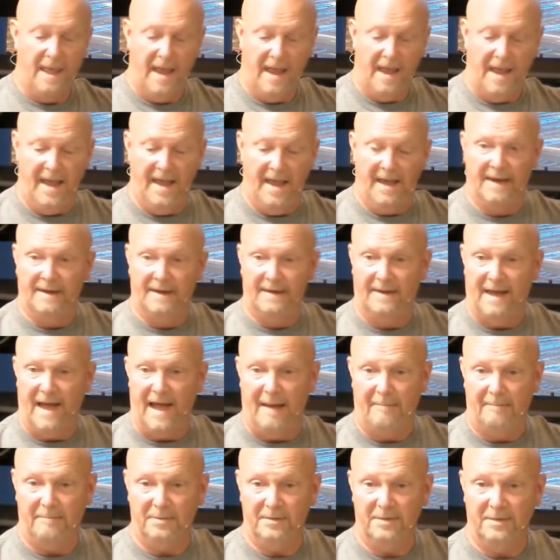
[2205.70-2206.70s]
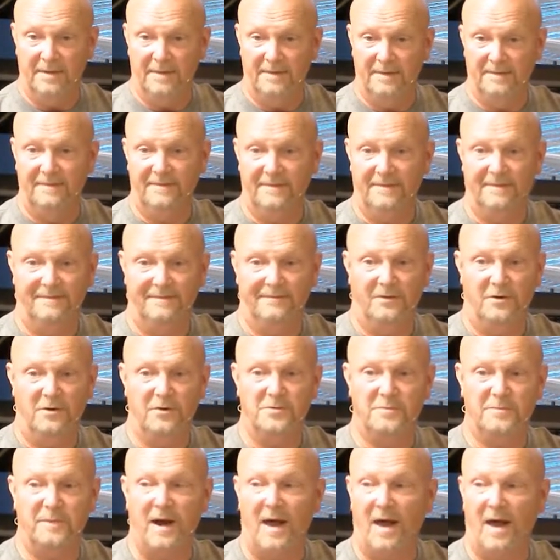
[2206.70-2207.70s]
And I put the
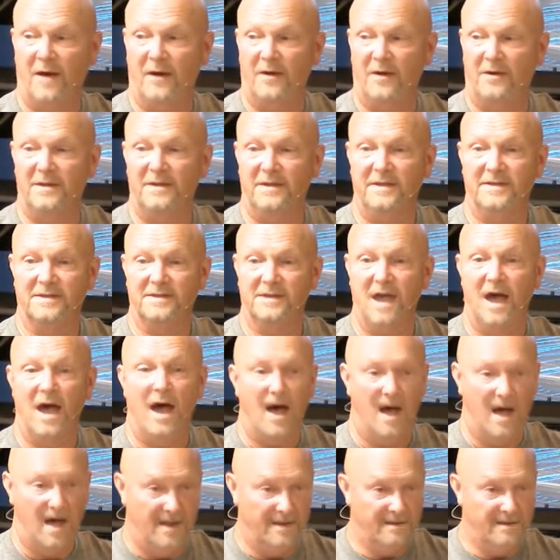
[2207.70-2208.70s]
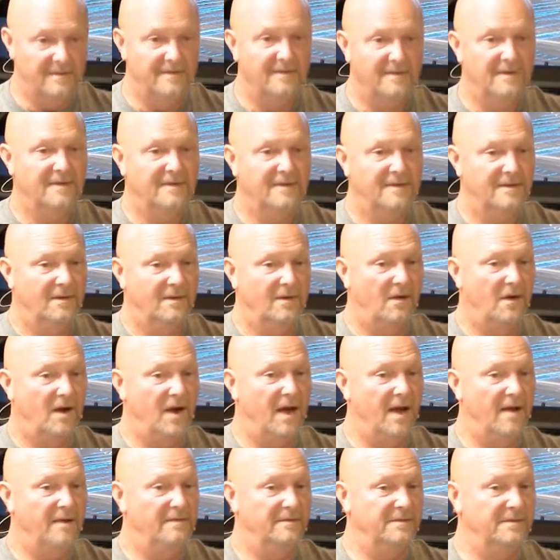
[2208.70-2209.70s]
first priority is God. All
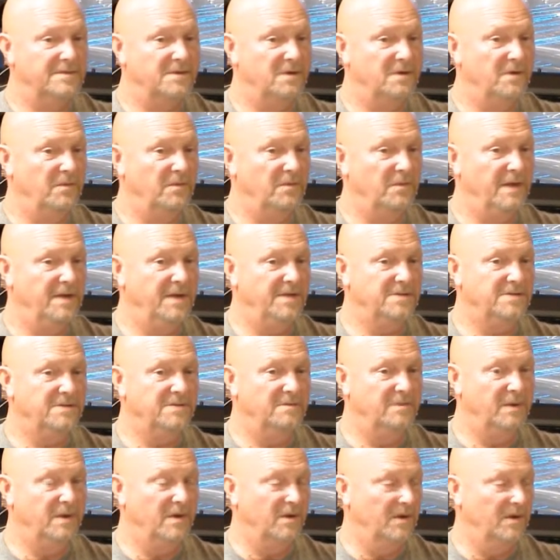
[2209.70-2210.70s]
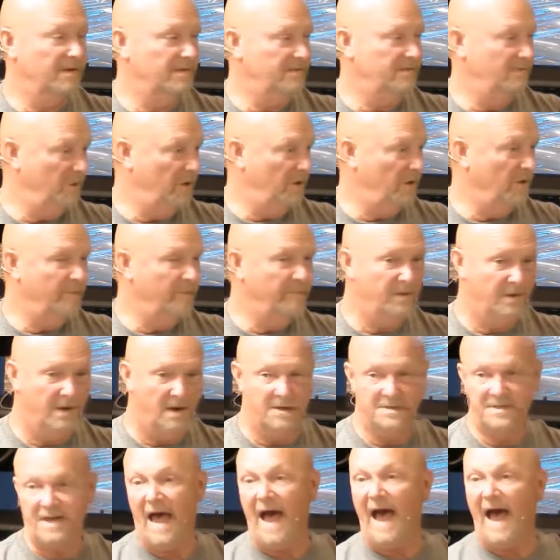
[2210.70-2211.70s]
right, so he's, we're gonna we're gonna put
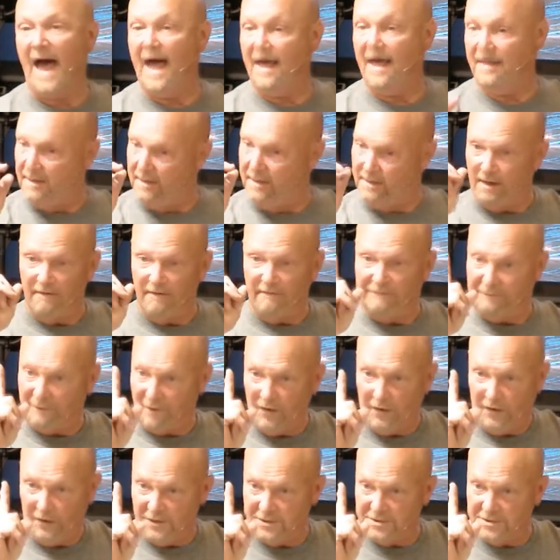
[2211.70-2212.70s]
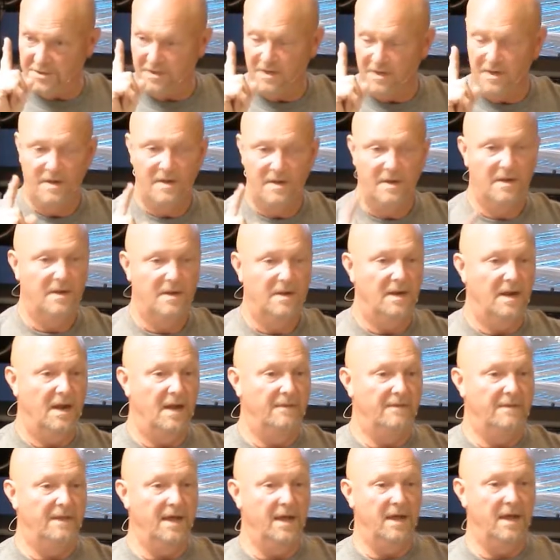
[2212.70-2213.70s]
our tithe in there first,
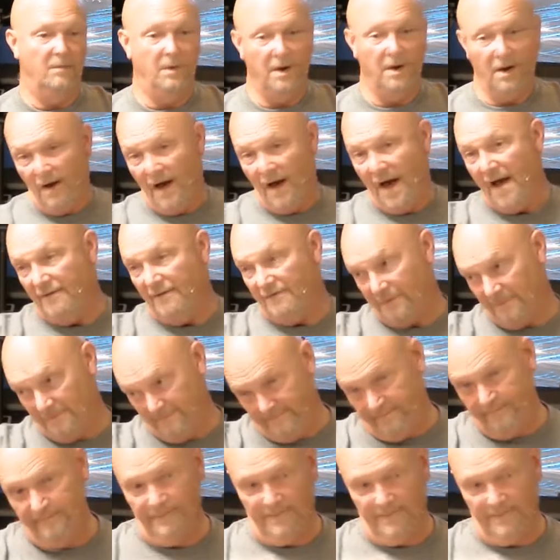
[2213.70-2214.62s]
and then we're gonna have to